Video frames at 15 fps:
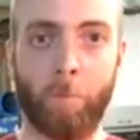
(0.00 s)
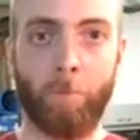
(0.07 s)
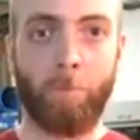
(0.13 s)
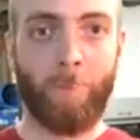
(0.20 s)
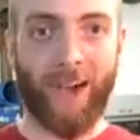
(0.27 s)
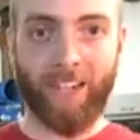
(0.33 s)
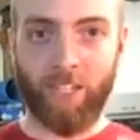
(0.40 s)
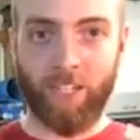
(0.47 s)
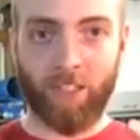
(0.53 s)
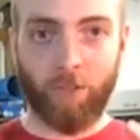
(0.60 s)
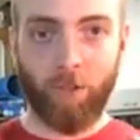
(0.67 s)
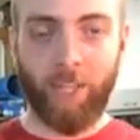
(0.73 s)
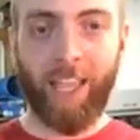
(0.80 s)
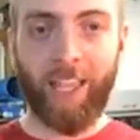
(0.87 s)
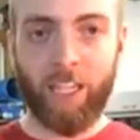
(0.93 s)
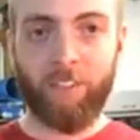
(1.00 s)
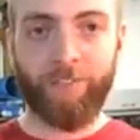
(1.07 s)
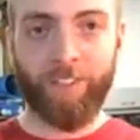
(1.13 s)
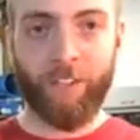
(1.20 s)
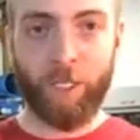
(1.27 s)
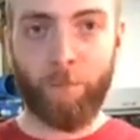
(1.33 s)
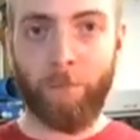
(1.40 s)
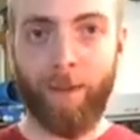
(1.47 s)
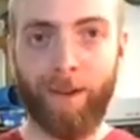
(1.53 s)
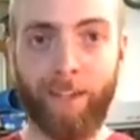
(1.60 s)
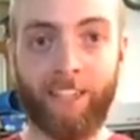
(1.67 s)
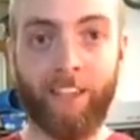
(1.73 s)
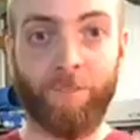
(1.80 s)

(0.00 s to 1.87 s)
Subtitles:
by just looking at his finished product.